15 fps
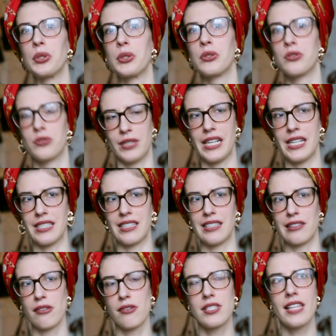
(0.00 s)
look great.
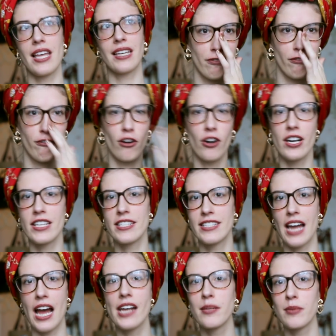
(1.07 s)
It looks like
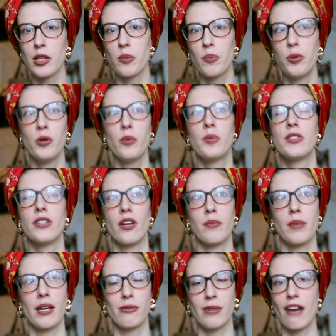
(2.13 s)
forest animal pooped on
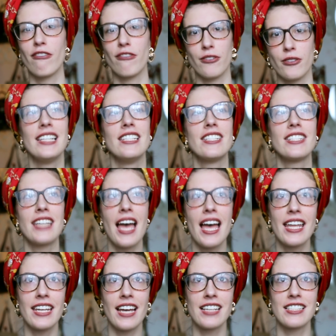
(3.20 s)
my ruffle.
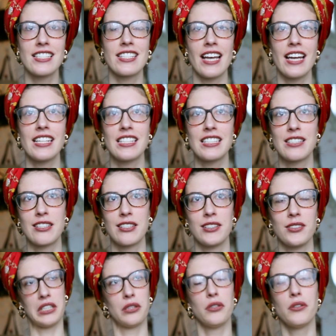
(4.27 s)
Instead, I decided
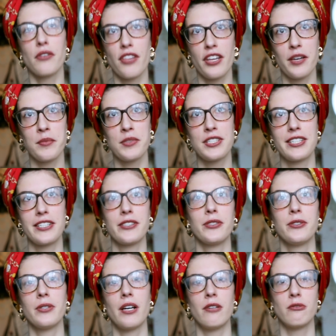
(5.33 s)
to glue them
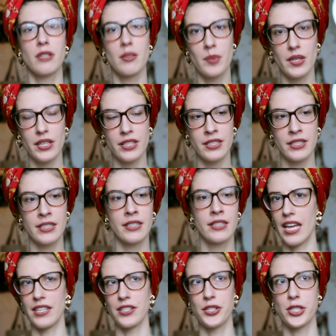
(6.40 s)
to a ribbon
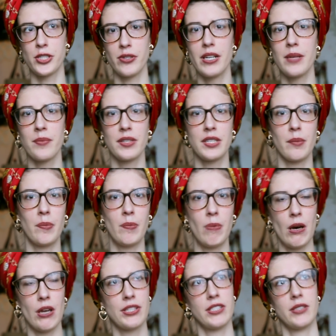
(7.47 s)
and trim the
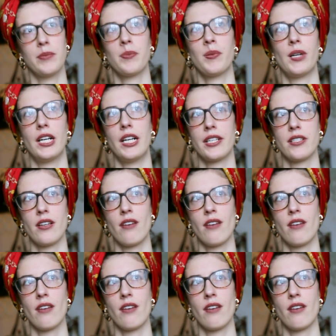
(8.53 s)
bottom part